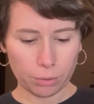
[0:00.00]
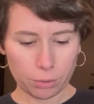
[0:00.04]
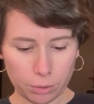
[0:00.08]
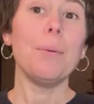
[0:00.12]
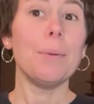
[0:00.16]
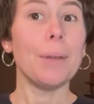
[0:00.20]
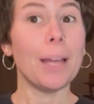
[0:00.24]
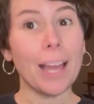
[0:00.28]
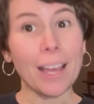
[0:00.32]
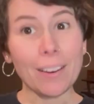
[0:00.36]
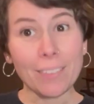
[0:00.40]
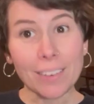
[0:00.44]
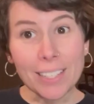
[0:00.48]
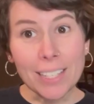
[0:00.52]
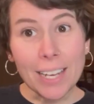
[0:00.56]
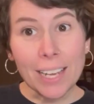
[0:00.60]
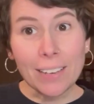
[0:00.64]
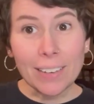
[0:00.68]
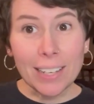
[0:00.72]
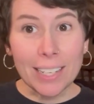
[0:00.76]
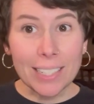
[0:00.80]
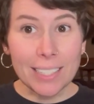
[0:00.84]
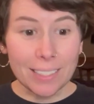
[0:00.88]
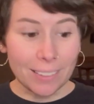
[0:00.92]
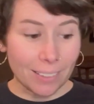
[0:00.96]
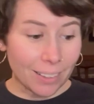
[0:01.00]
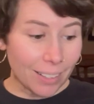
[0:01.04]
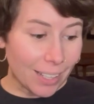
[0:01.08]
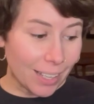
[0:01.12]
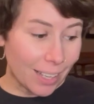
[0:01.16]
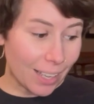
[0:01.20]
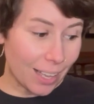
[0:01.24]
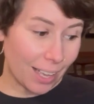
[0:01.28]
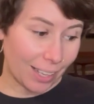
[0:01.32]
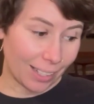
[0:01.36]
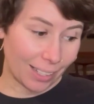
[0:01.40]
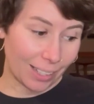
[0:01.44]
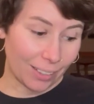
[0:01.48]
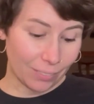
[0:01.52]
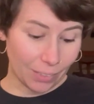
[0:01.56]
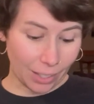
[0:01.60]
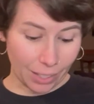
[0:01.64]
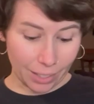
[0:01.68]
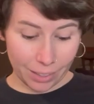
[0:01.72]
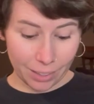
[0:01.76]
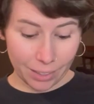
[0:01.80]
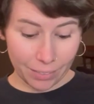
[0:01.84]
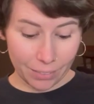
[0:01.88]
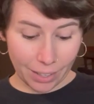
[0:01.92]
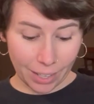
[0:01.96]
But every time I do it, I get
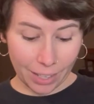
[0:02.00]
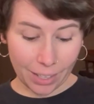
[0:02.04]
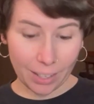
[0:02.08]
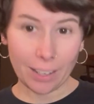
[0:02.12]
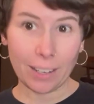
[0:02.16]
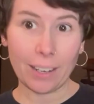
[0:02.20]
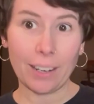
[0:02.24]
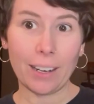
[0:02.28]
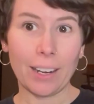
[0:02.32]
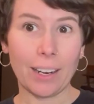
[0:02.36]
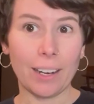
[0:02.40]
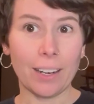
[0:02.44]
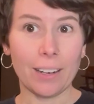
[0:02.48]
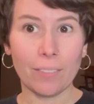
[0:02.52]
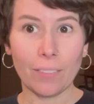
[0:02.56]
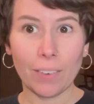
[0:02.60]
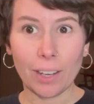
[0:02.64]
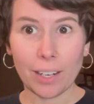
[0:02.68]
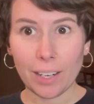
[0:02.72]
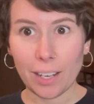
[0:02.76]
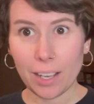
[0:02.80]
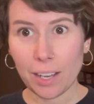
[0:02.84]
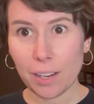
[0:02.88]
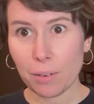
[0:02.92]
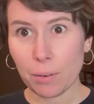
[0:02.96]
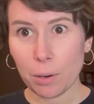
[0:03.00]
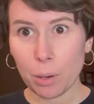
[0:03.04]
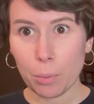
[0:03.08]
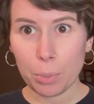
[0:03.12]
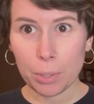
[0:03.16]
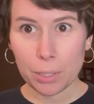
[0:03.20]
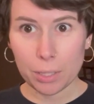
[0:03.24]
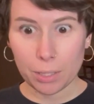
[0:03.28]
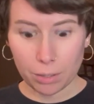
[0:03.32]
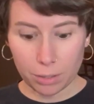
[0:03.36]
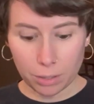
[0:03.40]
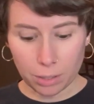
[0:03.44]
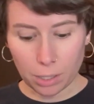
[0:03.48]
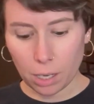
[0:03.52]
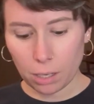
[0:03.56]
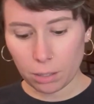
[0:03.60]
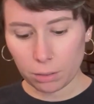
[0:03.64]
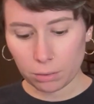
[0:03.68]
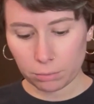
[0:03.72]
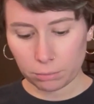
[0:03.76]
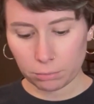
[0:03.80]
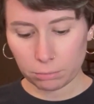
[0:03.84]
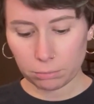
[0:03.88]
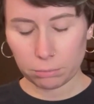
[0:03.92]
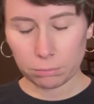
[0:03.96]
better and better, and one day it won't be so slow.
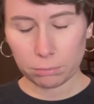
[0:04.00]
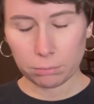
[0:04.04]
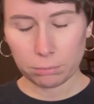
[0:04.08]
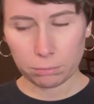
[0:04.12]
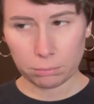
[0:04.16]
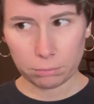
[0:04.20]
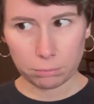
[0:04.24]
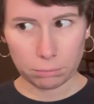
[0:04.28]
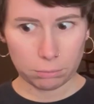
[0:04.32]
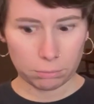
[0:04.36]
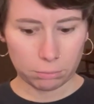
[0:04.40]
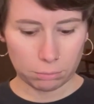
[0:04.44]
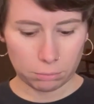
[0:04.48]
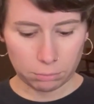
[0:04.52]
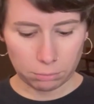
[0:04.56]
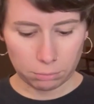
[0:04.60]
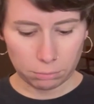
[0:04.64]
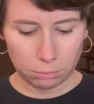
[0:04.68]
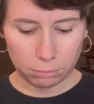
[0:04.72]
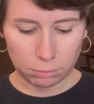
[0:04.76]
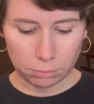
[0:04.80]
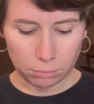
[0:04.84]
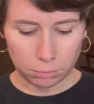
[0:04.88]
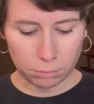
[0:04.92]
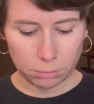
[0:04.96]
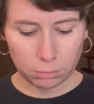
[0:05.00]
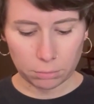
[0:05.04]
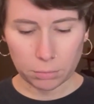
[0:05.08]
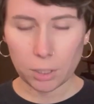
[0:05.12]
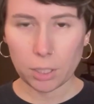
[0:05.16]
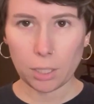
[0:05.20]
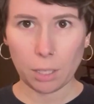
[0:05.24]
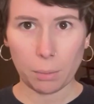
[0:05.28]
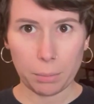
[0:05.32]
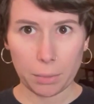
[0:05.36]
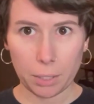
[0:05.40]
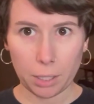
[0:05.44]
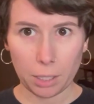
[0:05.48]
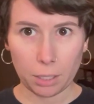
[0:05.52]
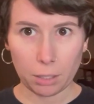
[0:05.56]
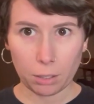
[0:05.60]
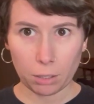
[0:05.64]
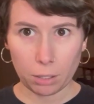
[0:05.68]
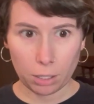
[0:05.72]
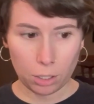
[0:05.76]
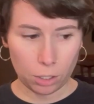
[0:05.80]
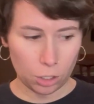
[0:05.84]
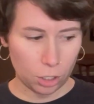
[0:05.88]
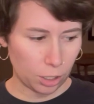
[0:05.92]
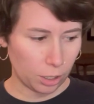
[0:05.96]
Something
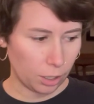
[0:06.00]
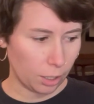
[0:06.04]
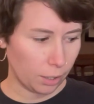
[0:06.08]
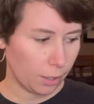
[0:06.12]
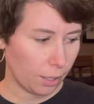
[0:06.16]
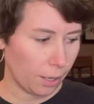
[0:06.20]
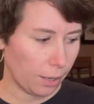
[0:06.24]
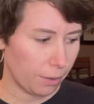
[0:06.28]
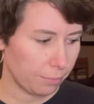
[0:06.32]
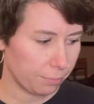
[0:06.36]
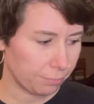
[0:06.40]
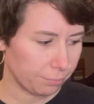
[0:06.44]
encouraging like that.